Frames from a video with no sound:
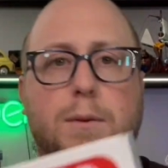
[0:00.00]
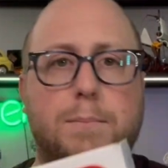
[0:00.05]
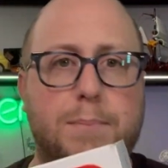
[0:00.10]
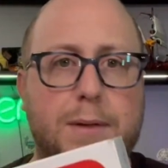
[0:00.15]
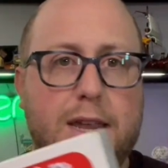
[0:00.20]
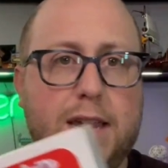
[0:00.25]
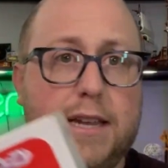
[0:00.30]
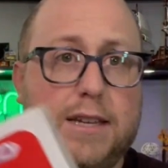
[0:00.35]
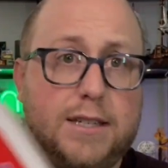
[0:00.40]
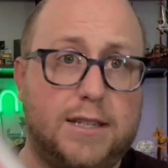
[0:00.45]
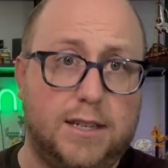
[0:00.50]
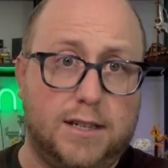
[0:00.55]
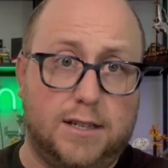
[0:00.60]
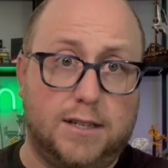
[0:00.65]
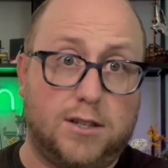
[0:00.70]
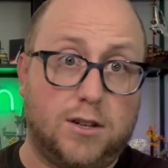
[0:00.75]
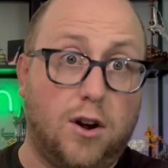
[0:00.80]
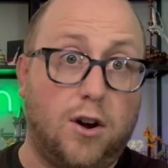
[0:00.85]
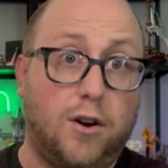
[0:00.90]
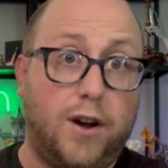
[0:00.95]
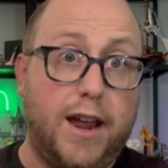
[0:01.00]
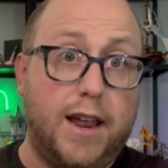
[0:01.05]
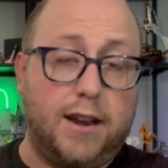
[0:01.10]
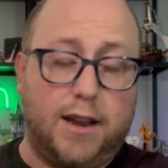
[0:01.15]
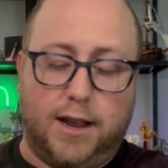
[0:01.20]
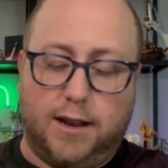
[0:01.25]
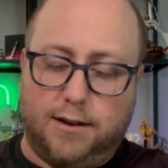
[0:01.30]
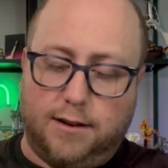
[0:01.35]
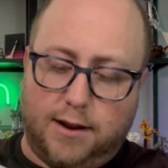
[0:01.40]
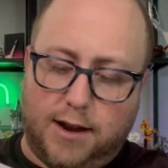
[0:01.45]
pieces are in
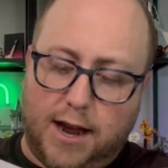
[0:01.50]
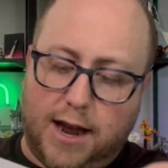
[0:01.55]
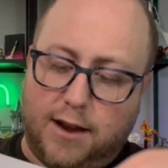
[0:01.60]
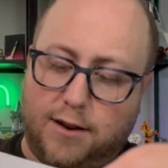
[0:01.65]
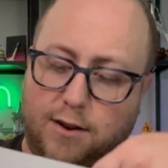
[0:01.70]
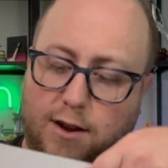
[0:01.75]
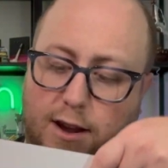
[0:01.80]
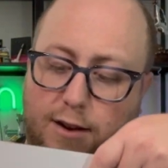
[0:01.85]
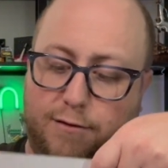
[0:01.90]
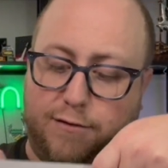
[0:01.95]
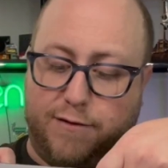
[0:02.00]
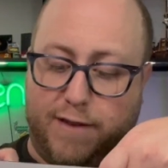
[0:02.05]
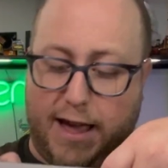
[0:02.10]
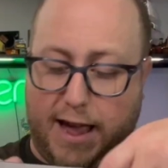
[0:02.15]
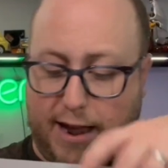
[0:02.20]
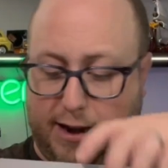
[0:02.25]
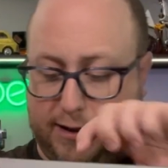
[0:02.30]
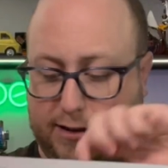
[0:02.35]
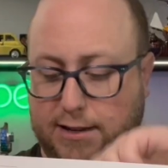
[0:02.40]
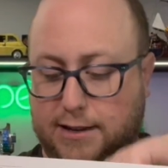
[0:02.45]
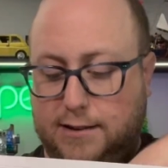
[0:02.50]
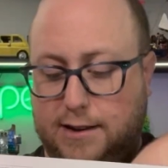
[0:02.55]
it, and in fact,